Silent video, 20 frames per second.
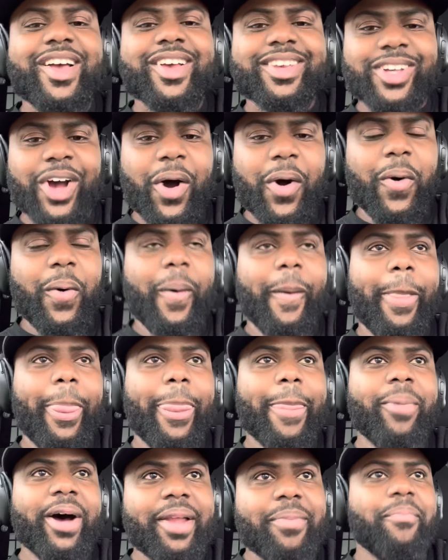so,
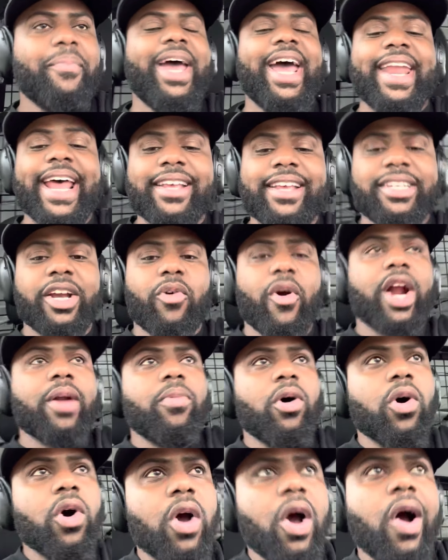but man, that's
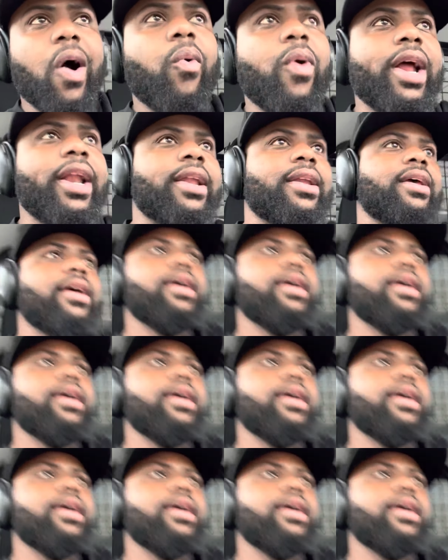incredible. What,